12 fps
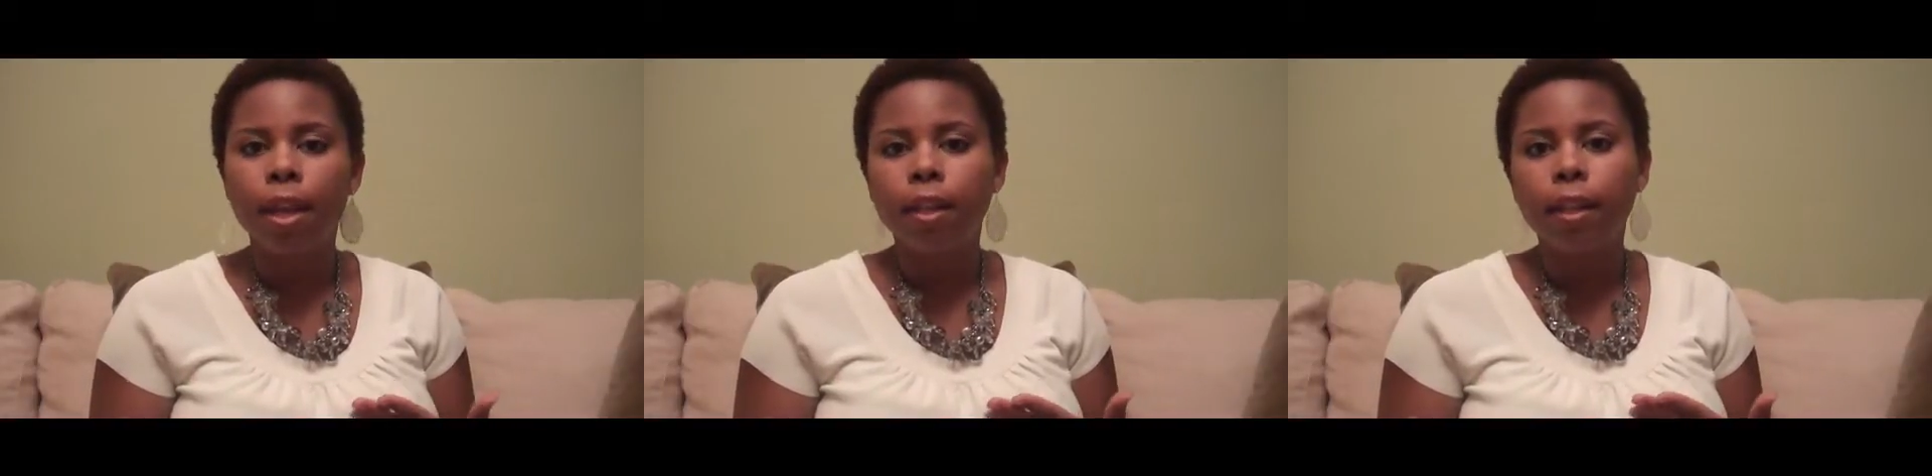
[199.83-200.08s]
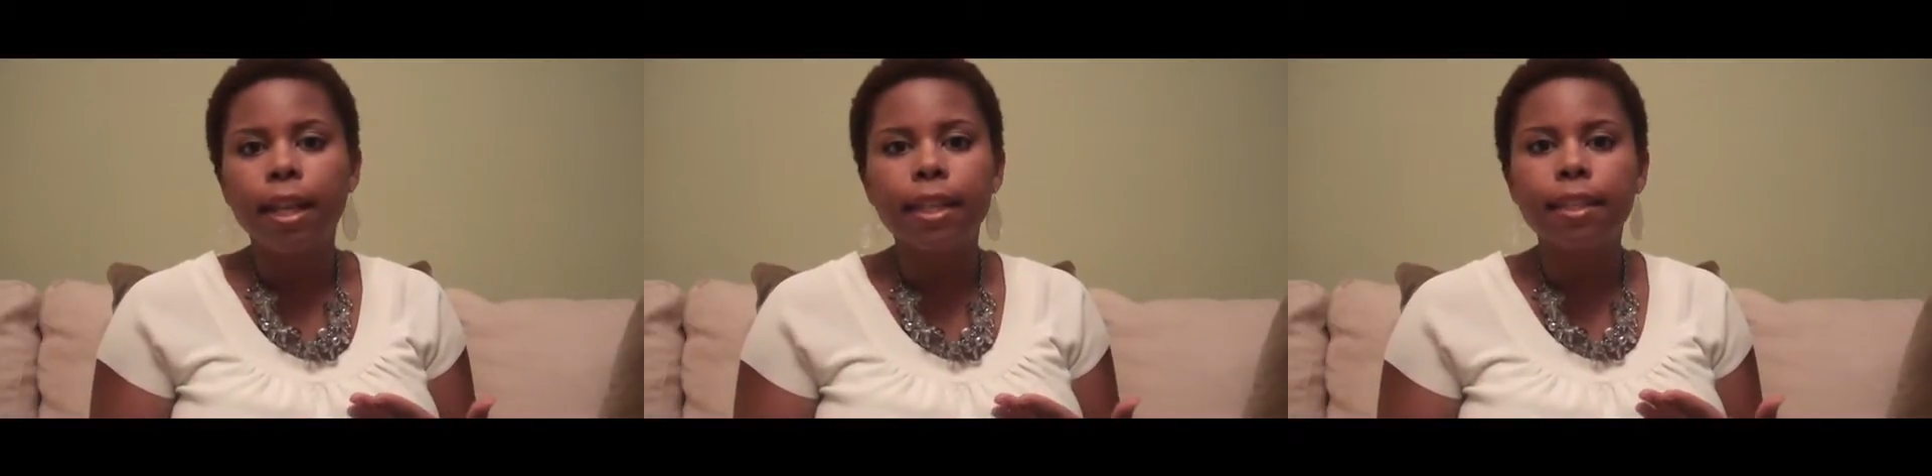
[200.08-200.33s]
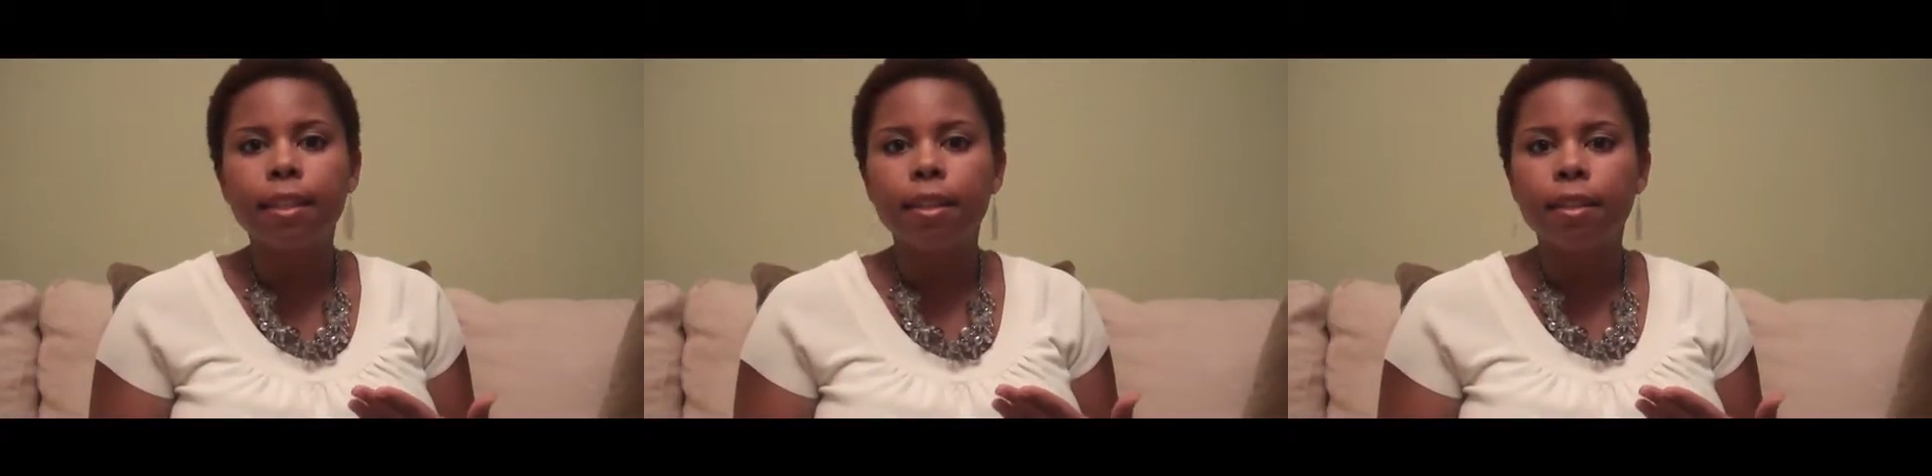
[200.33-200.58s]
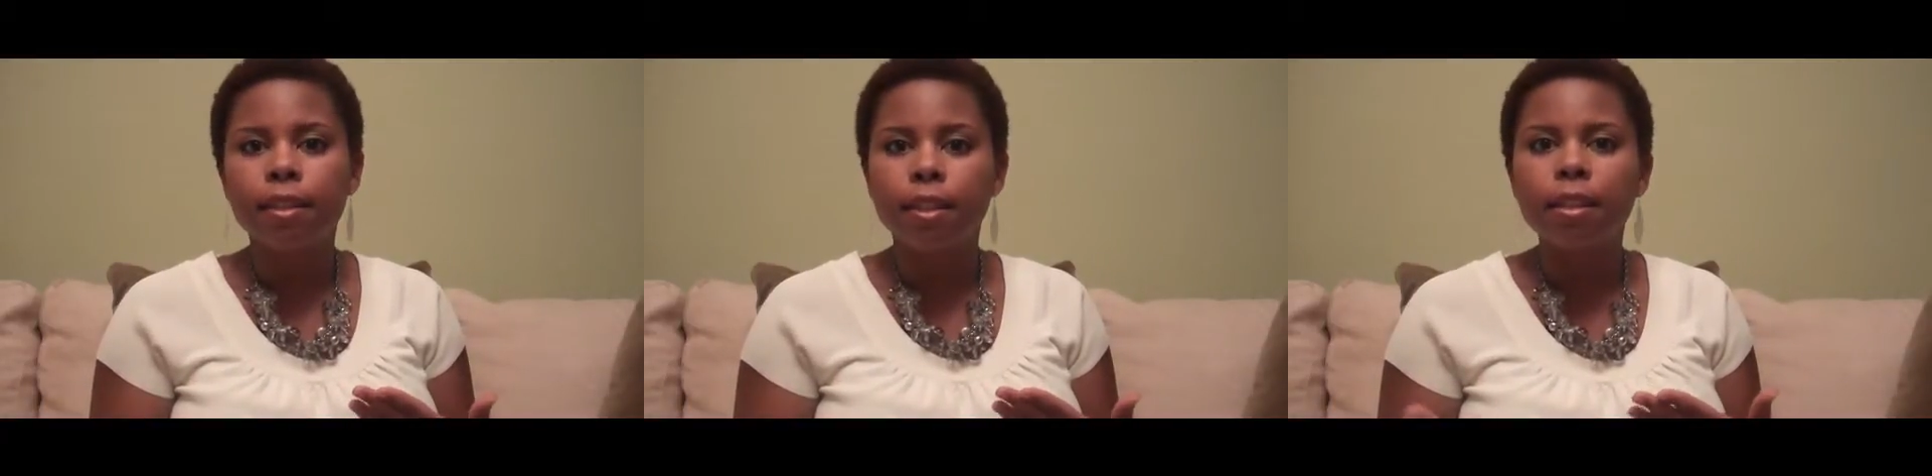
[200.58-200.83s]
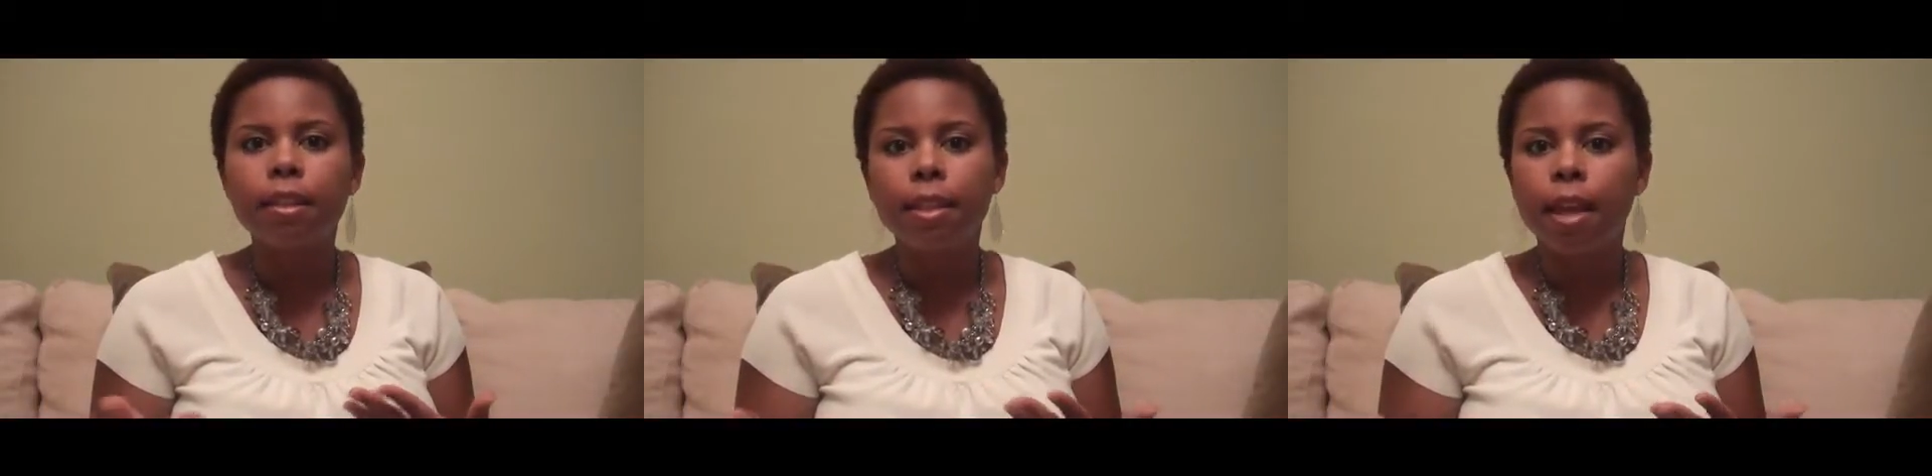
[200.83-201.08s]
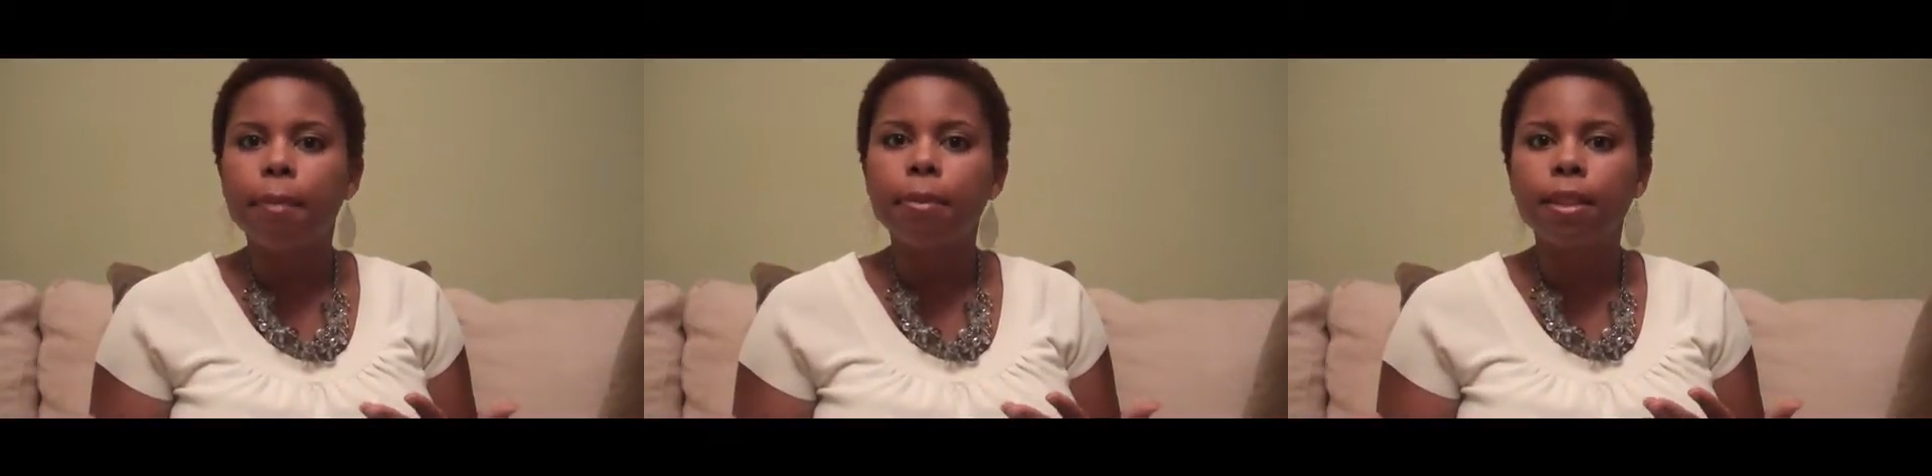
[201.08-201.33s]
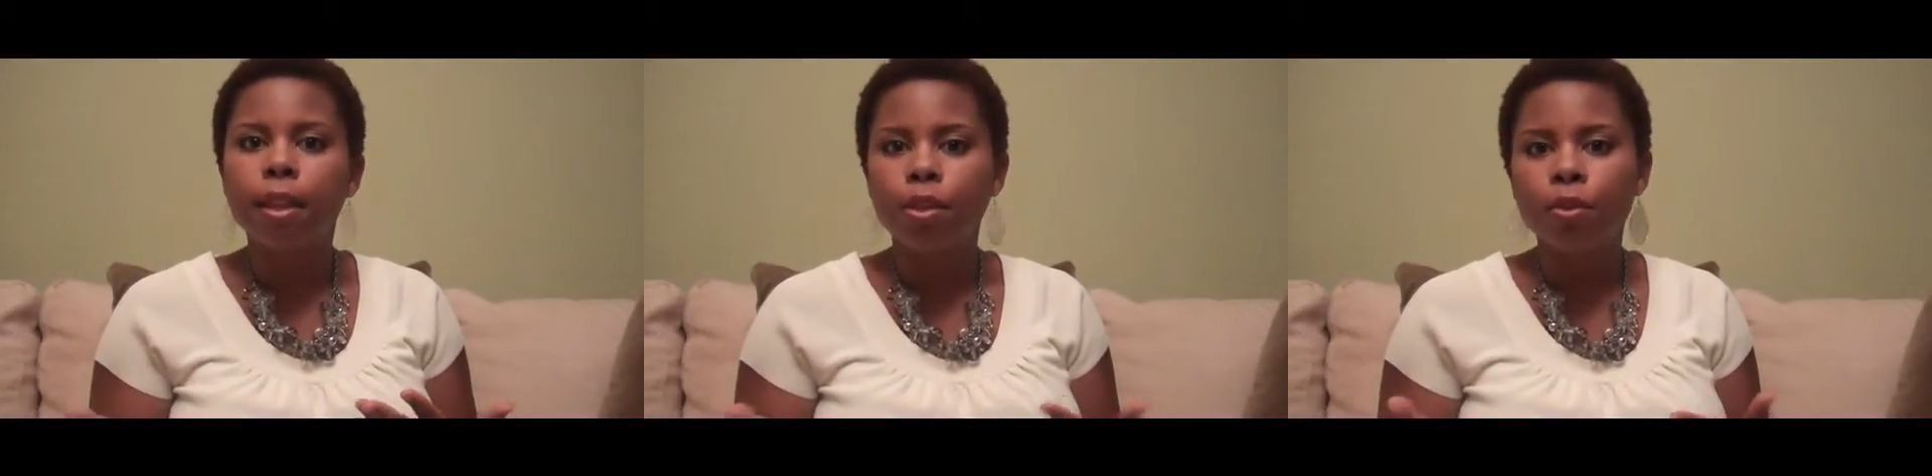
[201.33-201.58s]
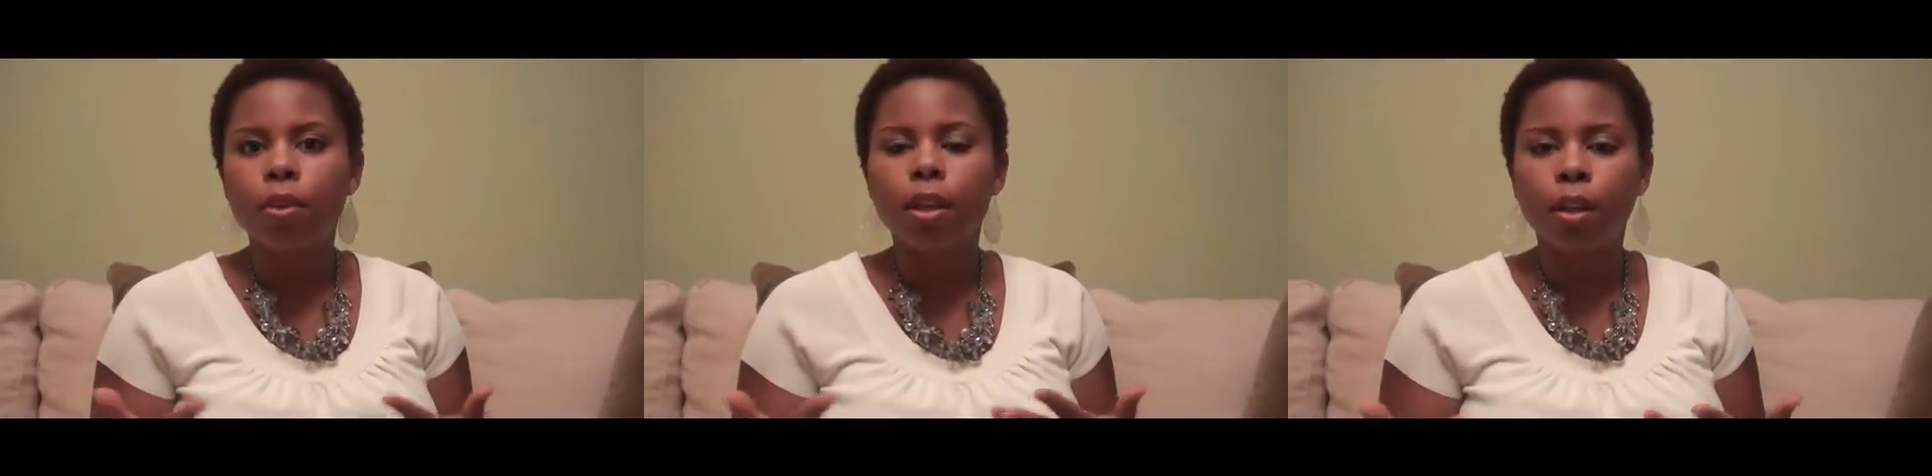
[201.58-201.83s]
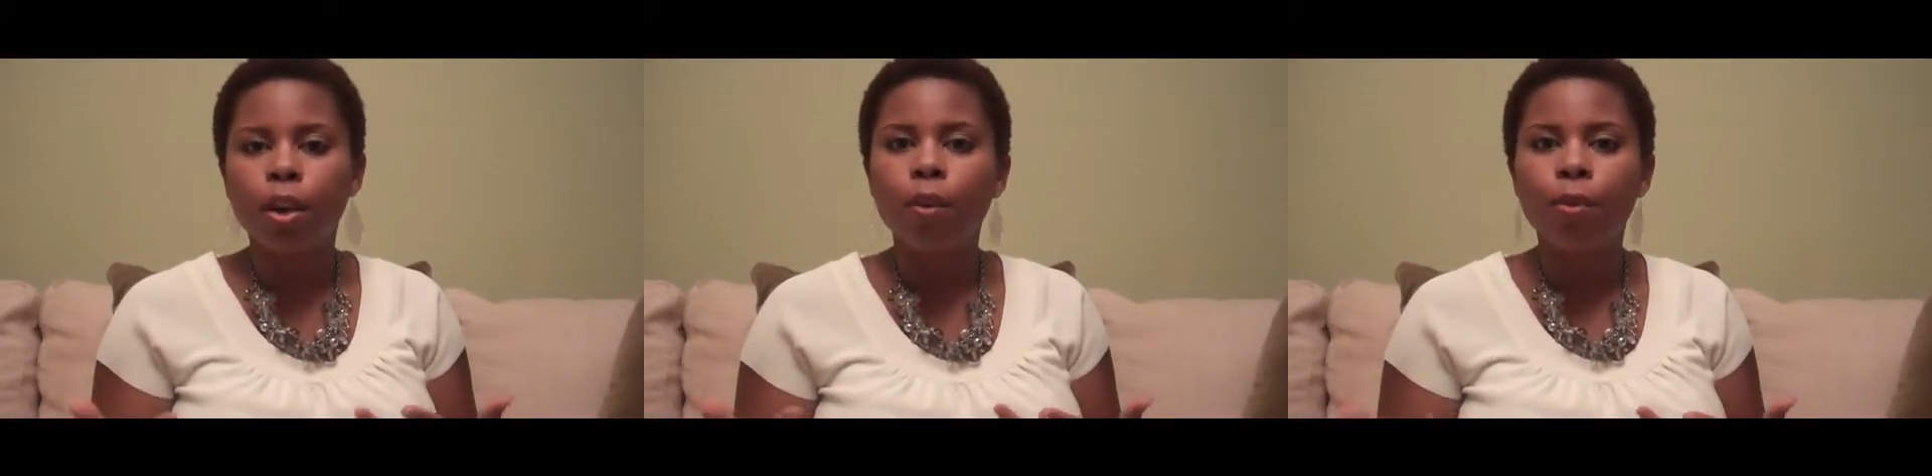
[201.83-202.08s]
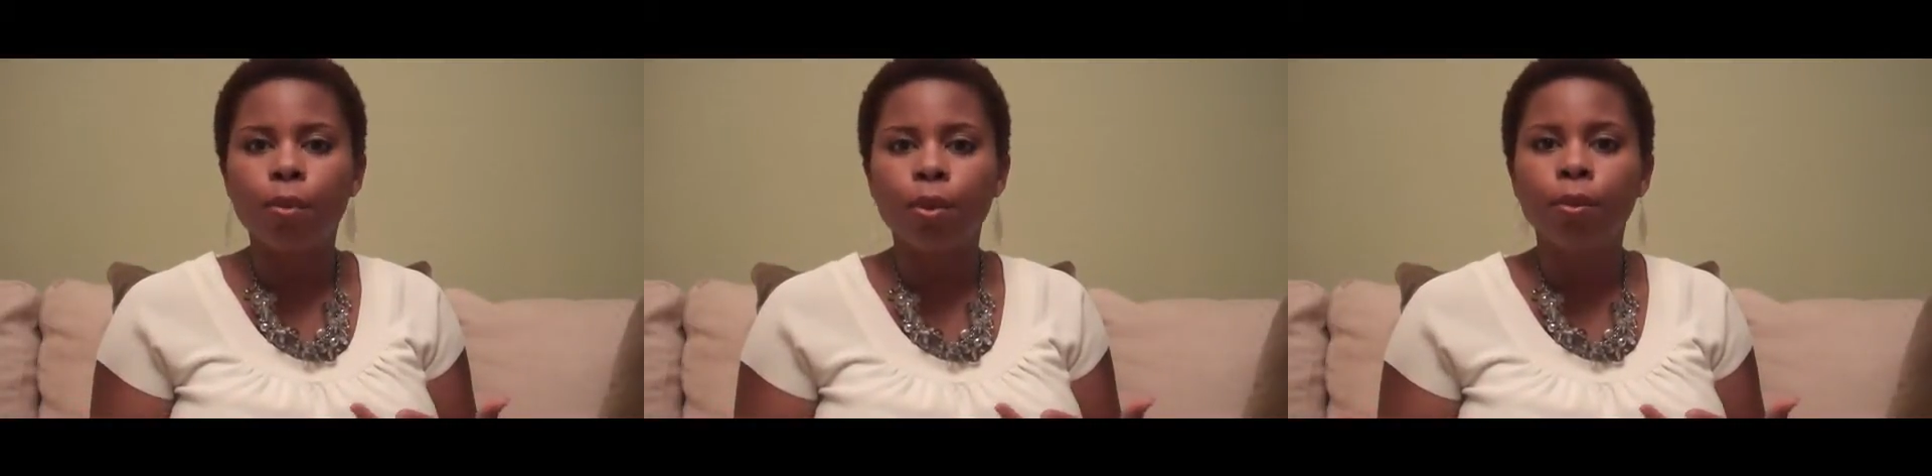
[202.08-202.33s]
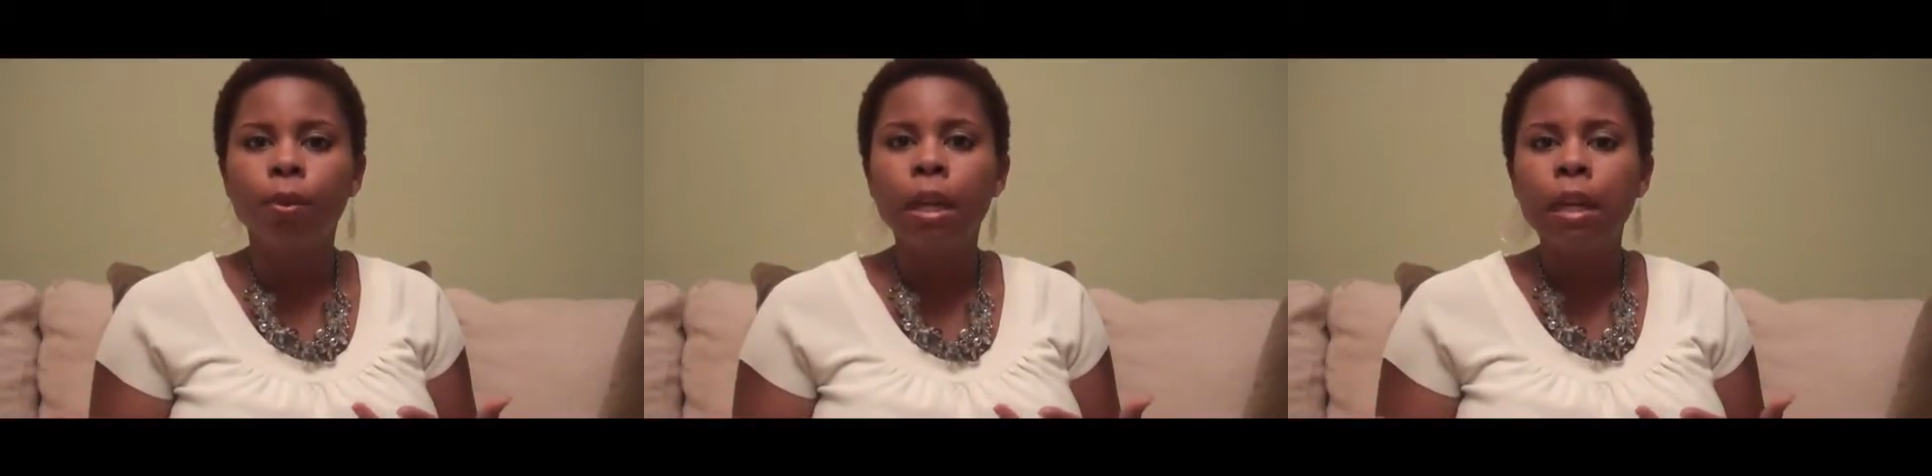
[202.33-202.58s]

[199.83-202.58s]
lessons and steps that you can go through.